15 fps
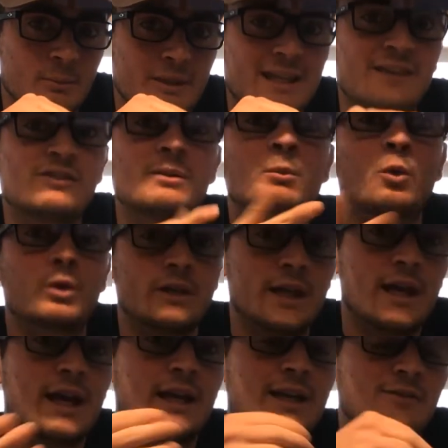It gives it more
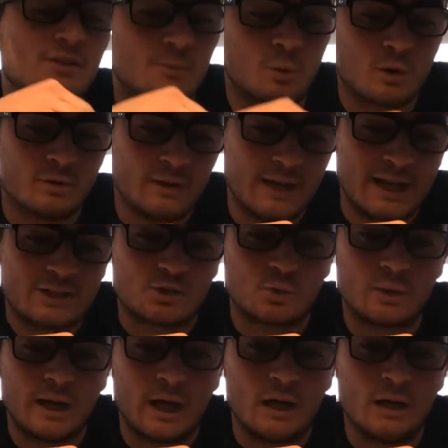of a
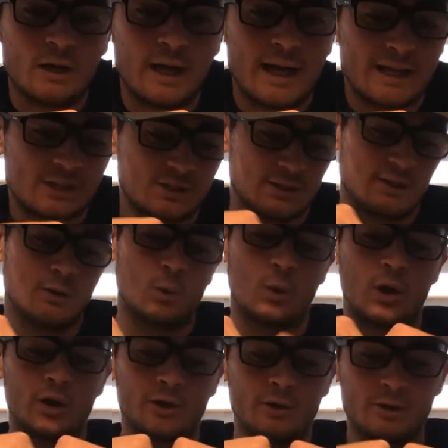natural action in the
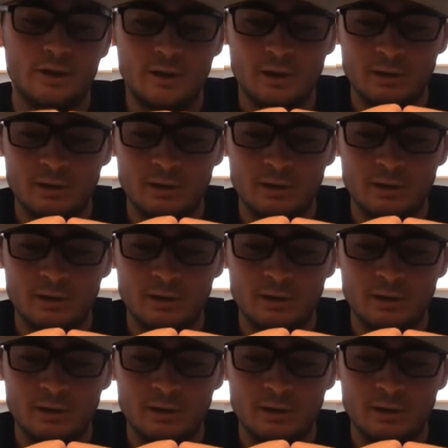water.